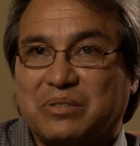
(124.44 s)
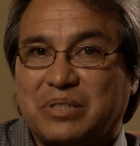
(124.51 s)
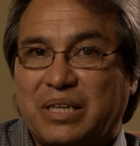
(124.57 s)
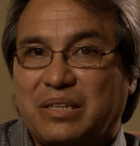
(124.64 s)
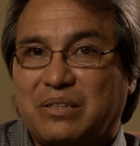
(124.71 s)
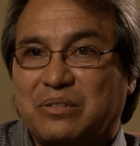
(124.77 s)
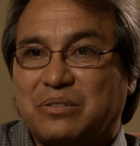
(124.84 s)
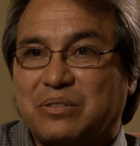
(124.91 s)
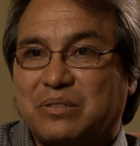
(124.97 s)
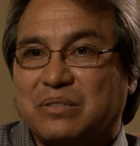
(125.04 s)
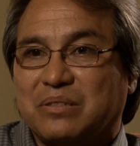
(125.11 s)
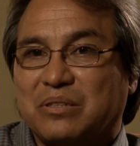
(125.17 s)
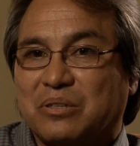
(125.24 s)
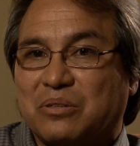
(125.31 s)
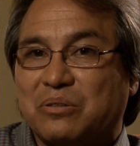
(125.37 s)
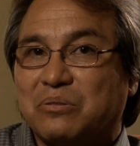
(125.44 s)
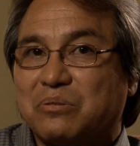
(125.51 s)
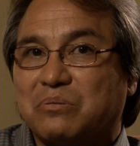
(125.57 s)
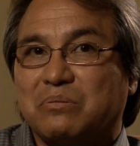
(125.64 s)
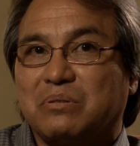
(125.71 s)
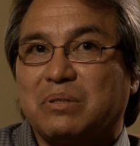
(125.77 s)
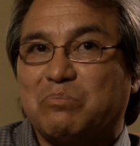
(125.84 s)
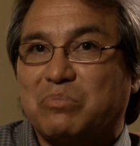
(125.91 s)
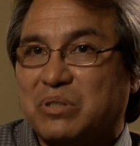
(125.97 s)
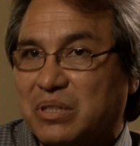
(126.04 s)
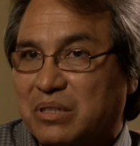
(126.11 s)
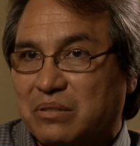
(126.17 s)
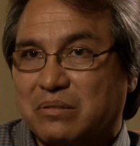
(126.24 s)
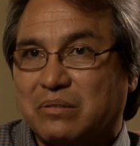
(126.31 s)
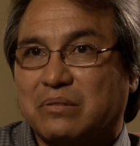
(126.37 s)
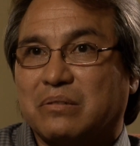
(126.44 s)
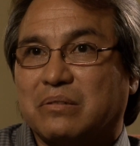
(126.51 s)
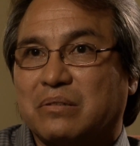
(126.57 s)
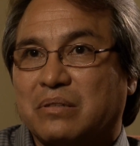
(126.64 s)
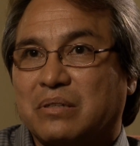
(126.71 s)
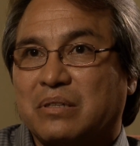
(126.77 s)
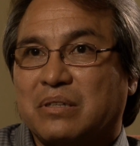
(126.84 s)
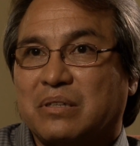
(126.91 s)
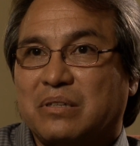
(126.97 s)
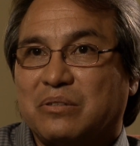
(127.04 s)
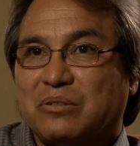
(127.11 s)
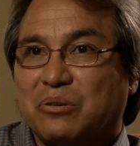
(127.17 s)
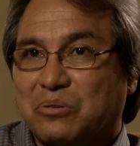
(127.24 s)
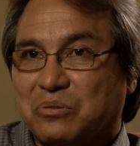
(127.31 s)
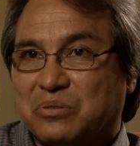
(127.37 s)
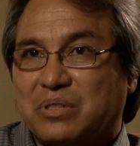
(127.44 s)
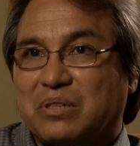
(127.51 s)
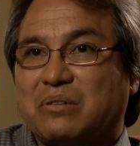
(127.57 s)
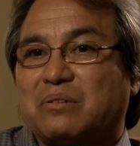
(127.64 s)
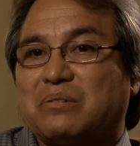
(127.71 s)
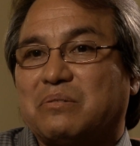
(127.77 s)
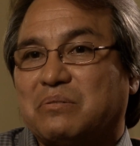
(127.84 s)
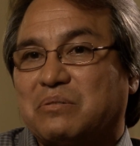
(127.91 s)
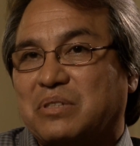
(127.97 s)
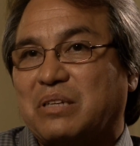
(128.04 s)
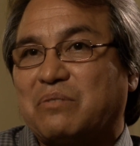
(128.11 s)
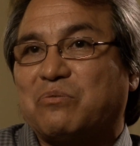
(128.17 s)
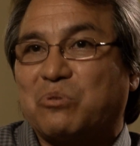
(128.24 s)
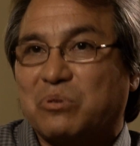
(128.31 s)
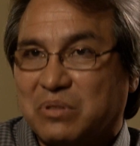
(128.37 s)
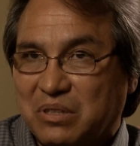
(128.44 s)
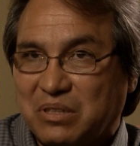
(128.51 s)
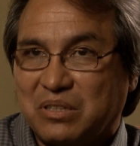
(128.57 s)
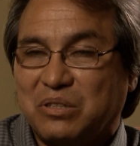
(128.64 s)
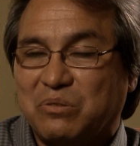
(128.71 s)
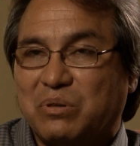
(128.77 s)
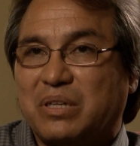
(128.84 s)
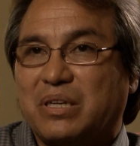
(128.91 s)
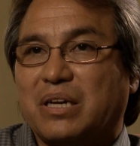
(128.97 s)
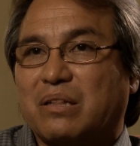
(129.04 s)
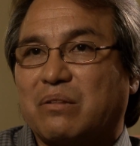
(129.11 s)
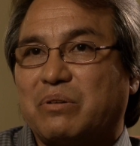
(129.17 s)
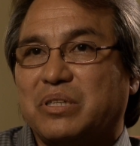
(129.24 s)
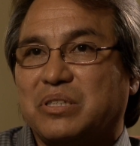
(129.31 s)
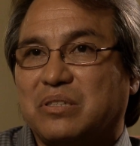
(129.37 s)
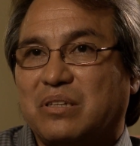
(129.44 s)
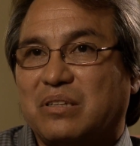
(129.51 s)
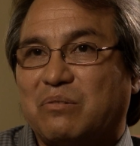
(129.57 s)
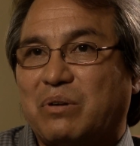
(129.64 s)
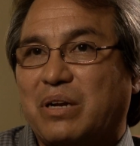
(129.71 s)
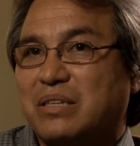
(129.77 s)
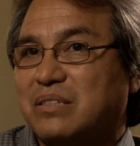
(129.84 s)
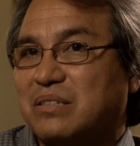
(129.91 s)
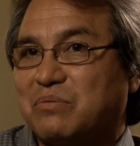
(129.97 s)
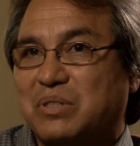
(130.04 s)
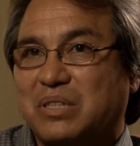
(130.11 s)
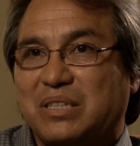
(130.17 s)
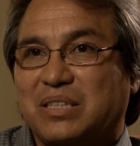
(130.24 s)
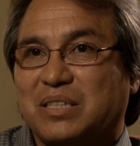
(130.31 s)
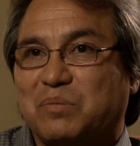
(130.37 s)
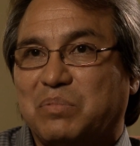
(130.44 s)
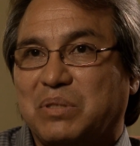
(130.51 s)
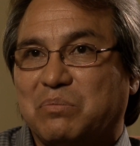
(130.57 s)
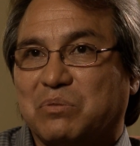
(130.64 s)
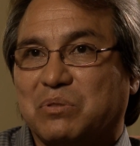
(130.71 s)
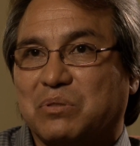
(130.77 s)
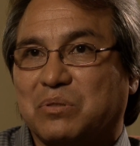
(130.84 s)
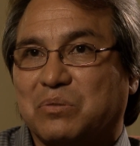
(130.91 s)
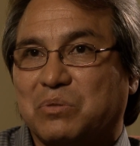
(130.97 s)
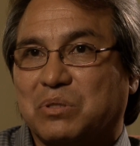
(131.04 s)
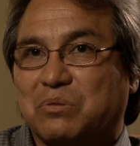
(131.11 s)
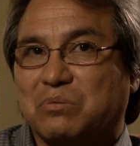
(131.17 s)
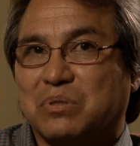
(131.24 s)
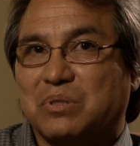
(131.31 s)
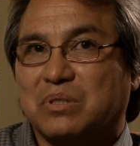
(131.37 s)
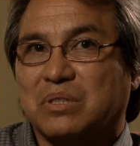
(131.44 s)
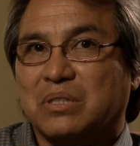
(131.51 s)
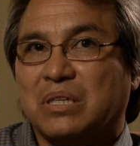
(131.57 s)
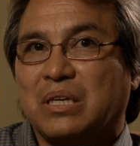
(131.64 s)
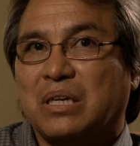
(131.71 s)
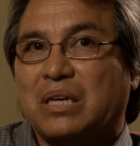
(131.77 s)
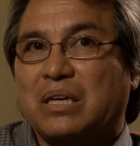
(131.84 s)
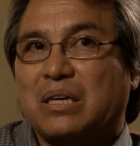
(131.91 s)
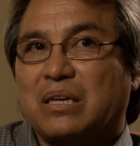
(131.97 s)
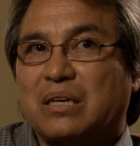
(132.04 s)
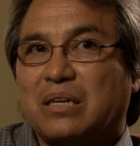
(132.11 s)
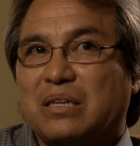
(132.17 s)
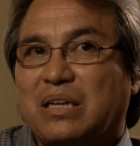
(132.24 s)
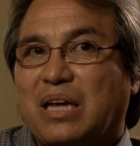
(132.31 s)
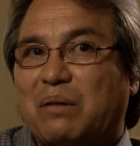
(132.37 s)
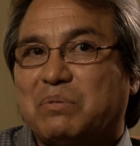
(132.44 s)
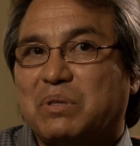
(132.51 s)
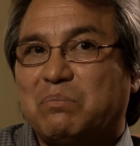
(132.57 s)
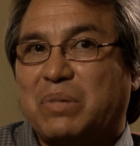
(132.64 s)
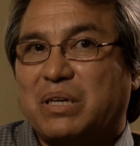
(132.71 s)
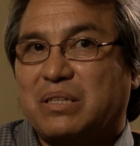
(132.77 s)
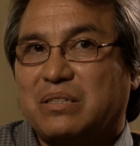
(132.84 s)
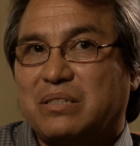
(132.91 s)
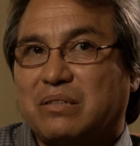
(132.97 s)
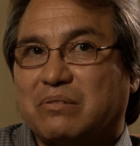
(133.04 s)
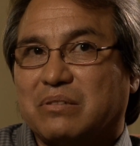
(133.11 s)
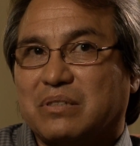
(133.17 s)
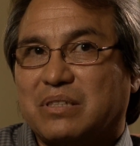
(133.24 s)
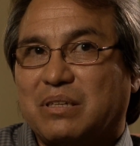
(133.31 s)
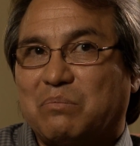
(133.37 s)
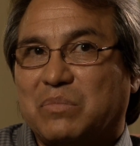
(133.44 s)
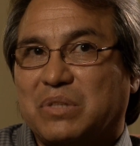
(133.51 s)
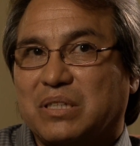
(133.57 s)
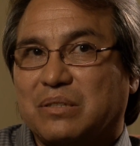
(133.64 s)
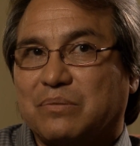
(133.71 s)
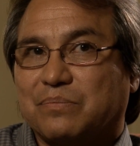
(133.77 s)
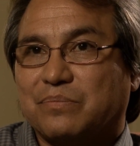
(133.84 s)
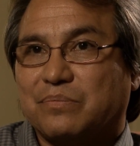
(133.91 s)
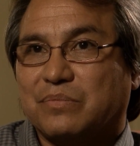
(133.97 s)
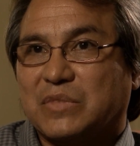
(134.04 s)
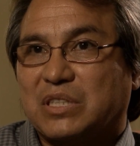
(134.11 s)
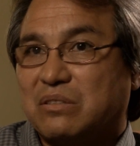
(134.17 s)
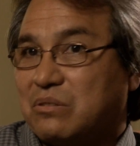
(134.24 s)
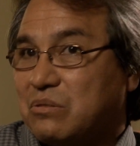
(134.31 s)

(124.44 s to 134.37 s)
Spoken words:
standards include, in particular, those that are set forth in the UN Declaration on the Rights of Indigenous Peoples, which was adopted by the General Assembly in